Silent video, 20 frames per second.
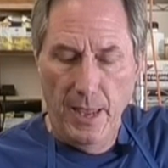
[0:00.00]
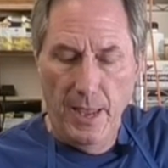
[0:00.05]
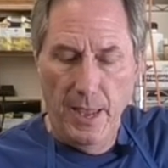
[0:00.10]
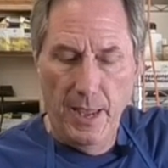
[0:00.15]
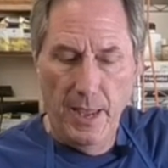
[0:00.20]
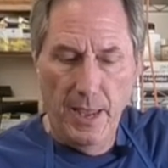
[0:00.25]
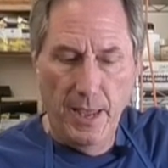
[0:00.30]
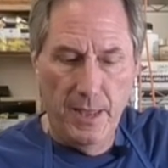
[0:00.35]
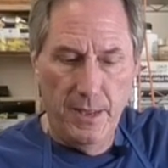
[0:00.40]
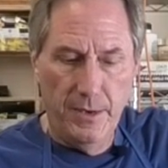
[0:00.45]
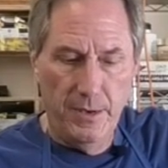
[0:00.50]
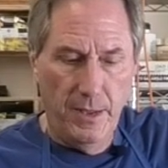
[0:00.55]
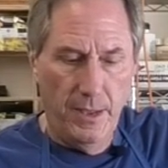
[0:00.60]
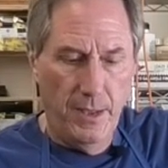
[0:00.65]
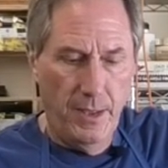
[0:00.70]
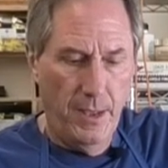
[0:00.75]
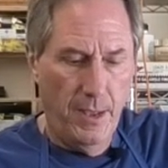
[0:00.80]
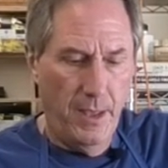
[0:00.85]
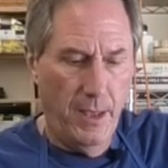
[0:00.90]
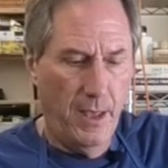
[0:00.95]
And
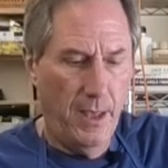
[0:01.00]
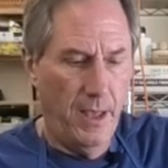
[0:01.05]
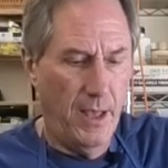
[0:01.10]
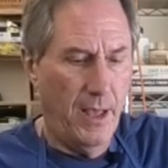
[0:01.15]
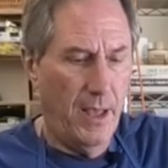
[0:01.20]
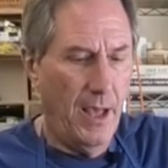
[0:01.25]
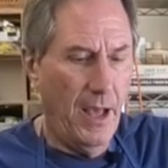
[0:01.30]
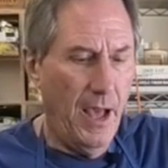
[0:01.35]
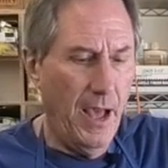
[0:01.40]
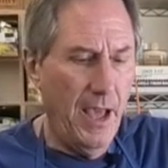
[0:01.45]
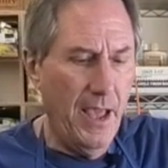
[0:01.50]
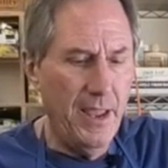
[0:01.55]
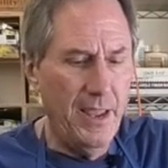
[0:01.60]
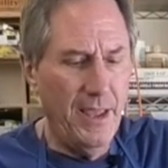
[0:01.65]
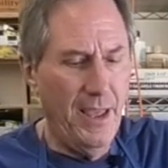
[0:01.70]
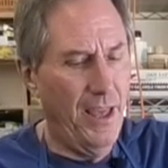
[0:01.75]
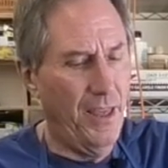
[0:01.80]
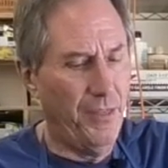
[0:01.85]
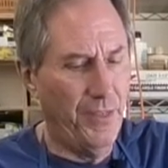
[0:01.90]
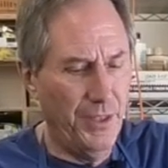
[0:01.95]

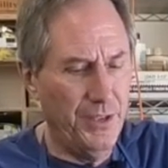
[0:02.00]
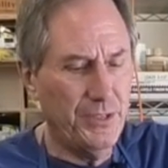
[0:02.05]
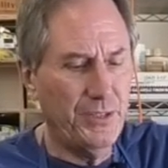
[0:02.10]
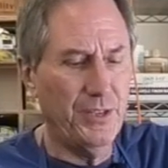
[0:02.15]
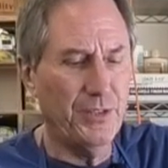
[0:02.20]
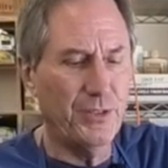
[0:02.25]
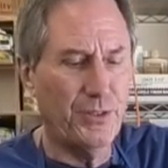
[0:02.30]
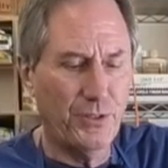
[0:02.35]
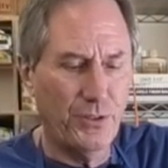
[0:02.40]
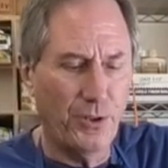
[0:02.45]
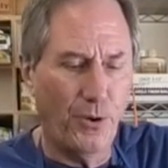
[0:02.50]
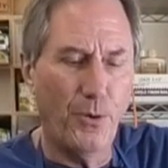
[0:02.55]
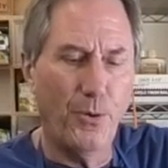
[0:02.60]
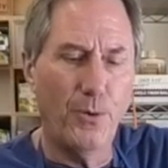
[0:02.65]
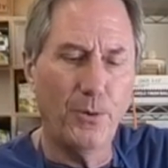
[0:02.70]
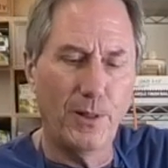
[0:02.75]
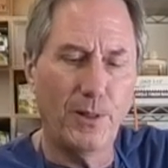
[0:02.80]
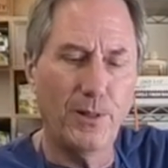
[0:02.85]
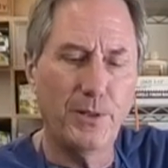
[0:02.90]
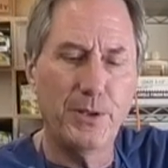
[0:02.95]
I, this is
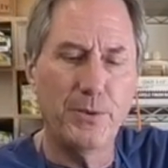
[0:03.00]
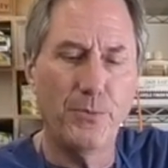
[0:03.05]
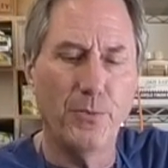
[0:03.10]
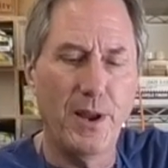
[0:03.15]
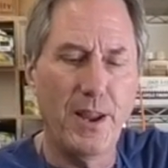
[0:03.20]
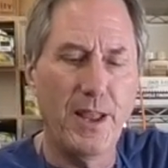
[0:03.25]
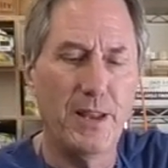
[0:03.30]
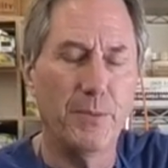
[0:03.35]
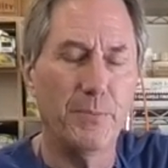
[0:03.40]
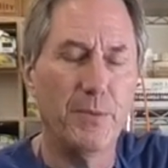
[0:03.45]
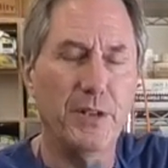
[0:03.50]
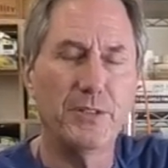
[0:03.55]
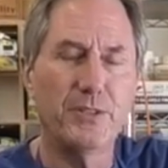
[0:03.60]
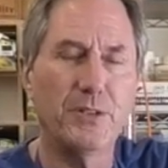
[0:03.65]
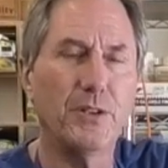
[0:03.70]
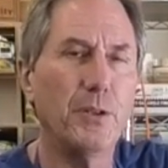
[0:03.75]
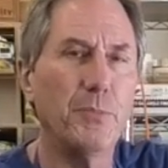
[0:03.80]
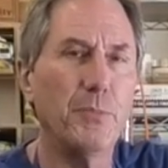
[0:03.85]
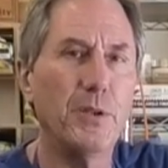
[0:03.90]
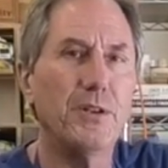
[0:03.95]
totally random and it's
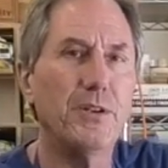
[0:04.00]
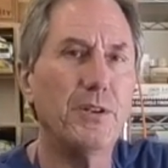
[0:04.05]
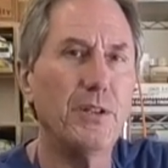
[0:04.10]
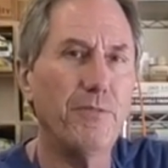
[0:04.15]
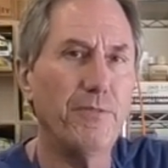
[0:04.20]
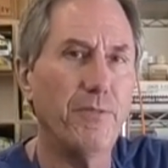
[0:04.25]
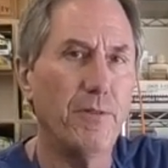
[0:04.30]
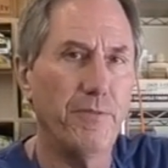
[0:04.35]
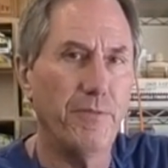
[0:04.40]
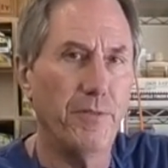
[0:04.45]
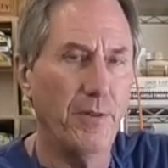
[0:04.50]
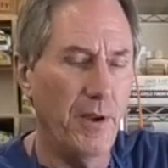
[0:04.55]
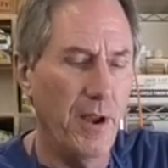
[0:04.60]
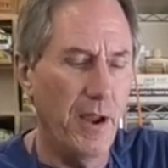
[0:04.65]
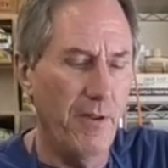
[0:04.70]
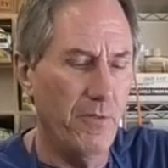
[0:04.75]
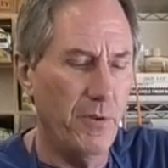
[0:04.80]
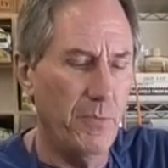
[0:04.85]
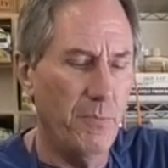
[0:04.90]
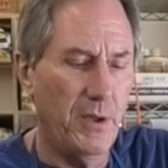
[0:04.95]
going to be different for
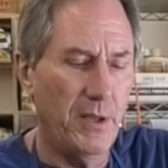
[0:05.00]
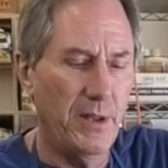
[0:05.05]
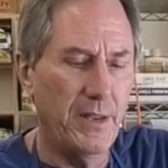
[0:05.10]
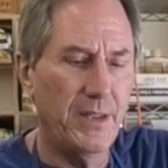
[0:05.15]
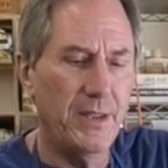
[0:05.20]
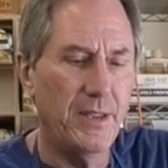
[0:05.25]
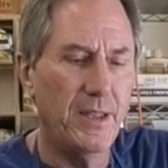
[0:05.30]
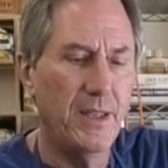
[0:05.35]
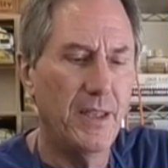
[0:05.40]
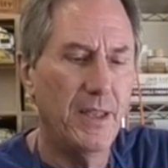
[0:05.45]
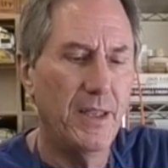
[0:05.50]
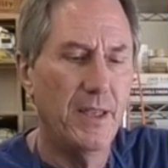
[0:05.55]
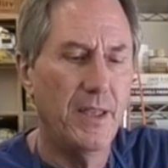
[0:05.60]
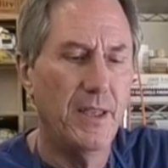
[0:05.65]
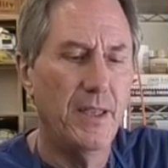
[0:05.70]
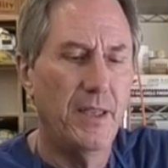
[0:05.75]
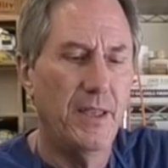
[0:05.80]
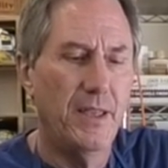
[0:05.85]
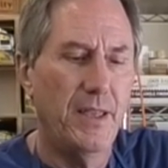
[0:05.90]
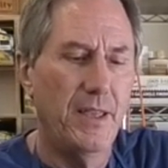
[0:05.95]
everybody
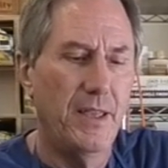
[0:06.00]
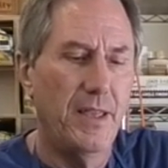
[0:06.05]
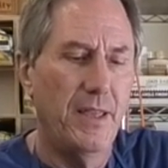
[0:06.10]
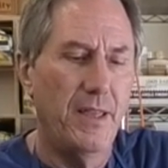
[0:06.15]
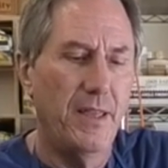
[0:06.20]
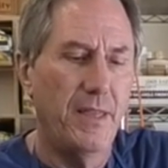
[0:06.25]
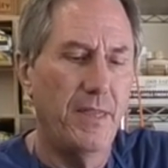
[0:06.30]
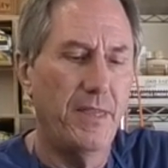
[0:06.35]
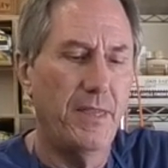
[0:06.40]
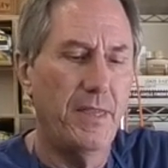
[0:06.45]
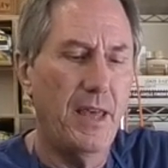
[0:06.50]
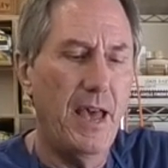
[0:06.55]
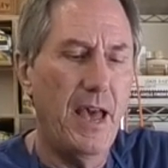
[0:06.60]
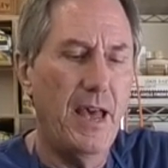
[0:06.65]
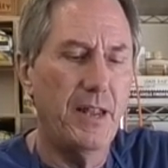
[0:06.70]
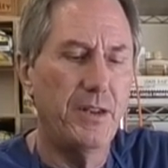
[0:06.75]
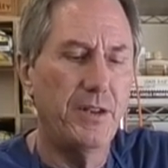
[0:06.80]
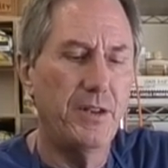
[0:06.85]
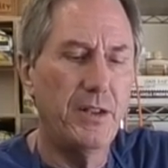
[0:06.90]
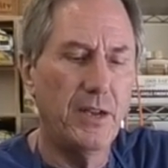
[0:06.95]

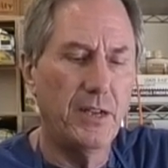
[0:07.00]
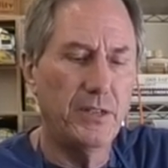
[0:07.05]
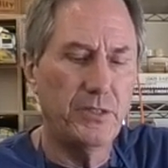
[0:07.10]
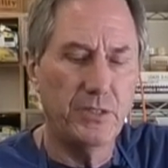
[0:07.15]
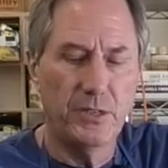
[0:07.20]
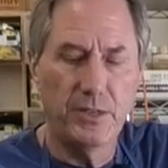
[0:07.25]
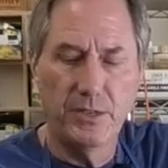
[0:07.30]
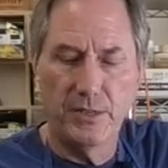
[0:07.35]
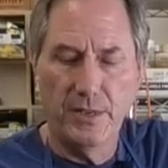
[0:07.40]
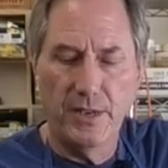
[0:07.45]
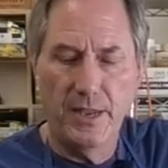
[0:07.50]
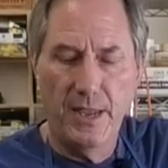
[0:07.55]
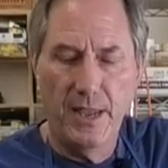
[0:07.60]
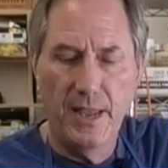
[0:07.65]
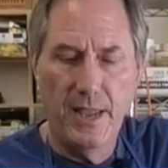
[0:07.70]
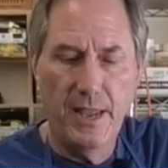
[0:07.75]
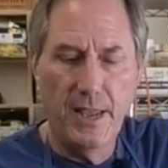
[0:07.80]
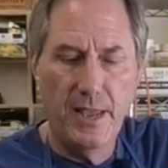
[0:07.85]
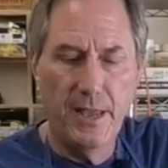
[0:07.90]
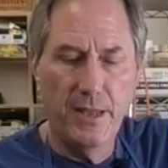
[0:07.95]
that does it.
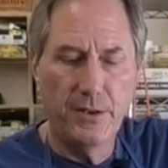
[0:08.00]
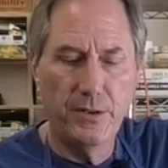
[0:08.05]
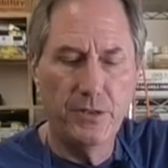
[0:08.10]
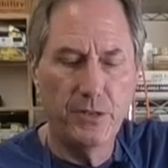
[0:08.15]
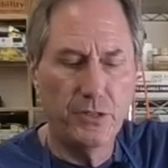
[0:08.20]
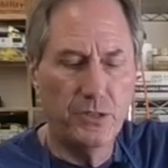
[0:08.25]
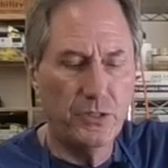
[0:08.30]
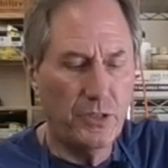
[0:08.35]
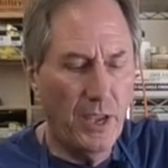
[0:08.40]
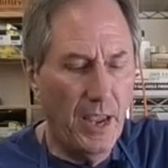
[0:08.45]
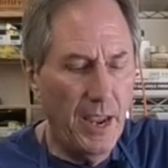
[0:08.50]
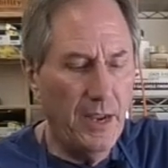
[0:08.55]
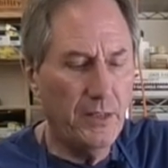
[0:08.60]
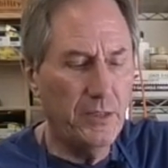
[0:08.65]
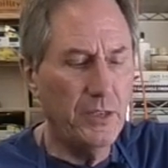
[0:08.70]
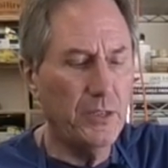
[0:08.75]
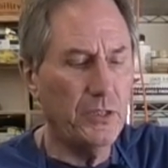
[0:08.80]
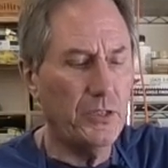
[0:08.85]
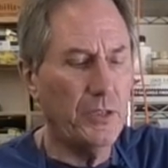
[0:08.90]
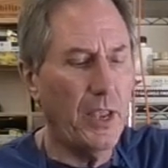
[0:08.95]
And you just take
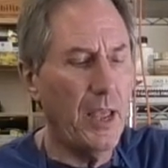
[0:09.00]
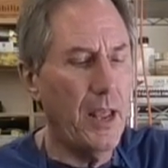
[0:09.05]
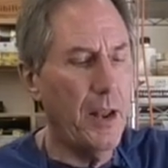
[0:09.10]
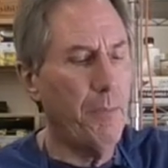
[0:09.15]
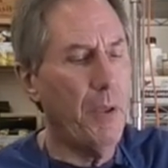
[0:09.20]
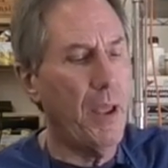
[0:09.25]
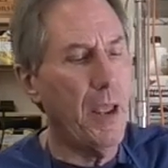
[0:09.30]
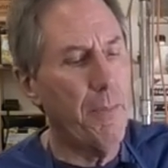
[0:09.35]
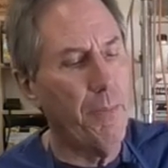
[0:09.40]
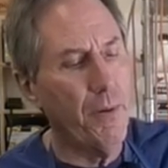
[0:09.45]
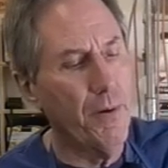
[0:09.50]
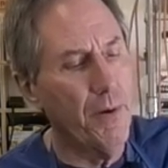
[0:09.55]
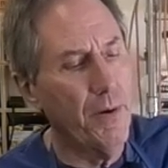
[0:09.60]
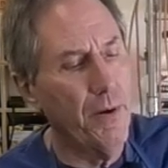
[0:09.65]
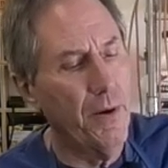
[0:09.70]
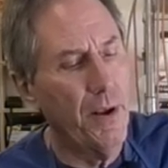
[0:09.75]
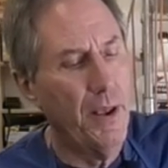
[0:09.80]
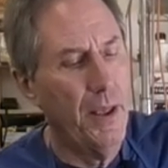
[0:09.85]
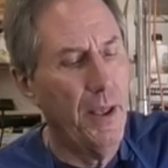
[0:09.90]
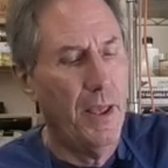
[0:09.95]
this
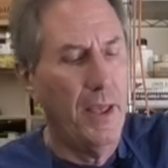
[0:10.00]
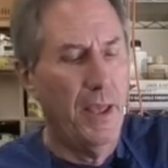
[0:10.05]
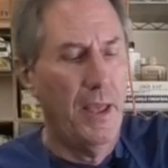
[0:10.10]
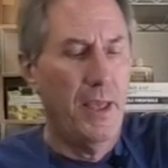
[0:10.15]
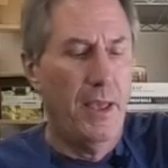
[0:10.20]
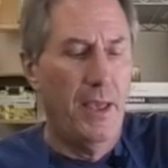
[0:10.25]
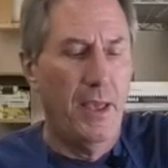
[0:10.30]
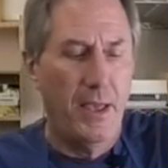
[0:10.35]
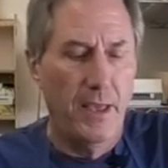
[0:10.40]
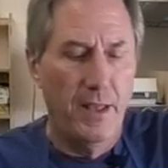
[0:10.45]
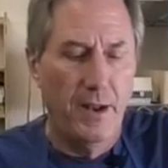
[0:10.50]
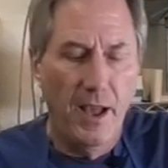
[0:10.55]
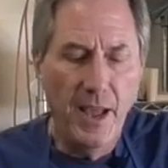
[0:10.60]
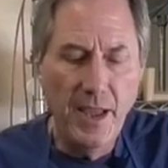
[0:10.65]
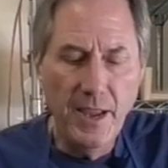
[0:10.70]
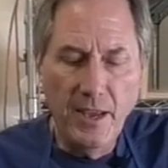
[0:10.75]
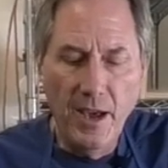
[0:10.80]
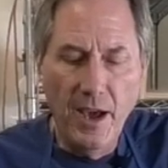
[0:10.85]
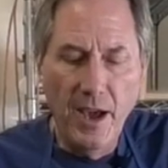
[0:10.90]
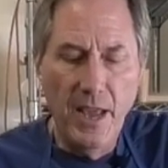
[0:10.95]
sandpaper and
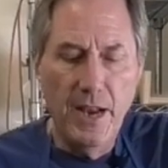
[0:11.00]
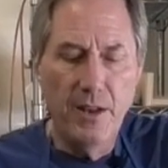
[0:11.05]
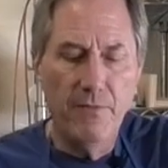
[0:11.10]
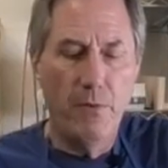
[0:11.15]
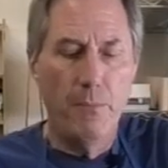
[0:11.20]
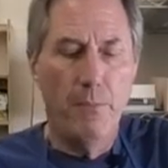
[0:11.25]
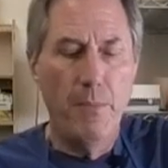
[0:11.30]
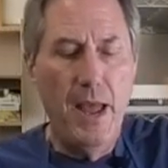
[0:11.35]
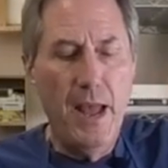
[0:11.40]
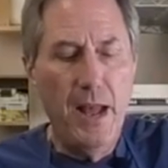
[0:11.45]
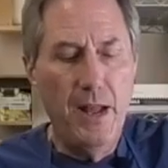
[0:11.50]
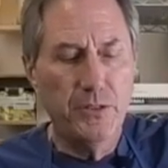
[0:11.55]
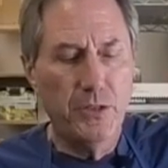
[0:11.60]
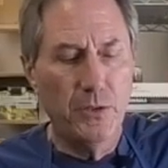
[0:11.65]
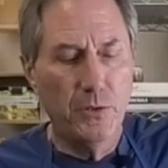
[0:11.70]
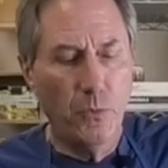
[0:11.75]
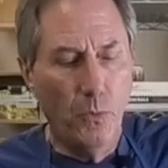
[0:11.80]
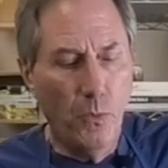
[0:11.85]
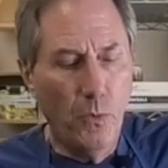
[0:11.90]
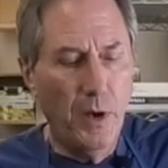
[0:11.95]
I kind of
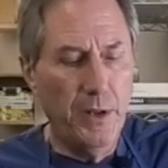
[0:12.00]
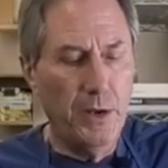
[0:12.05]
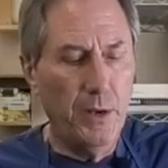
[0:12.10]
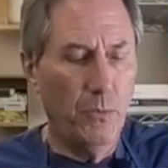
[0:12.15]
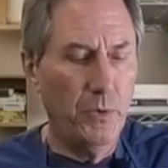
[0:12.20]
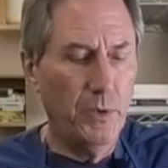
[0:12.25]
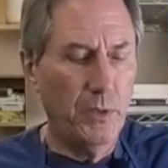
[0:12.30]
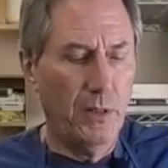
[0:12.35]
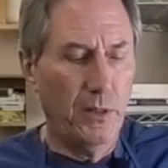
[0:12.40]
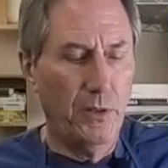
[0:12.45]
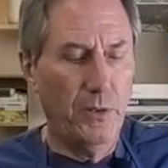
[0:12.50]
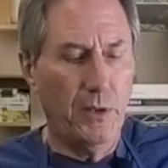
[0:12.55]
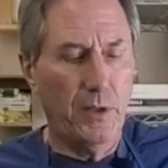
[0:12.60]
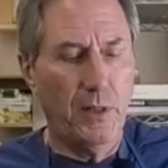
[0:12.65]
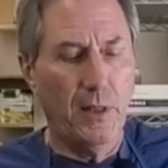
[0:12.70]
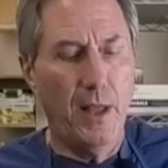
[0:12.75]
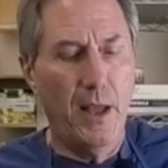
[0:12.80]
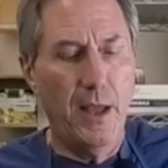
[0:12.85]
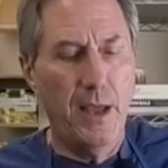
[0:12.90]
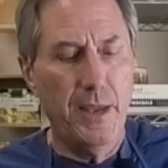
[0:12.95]
imagine what it would look
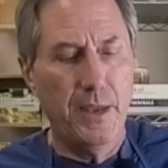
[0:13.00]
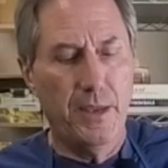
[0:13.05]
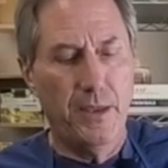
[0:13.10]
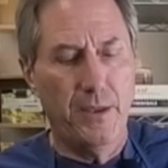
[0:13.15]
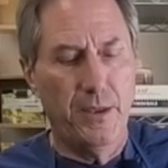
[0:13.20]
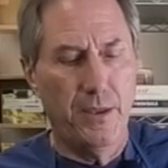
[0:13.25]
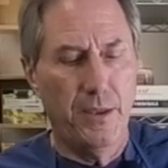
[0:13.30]
like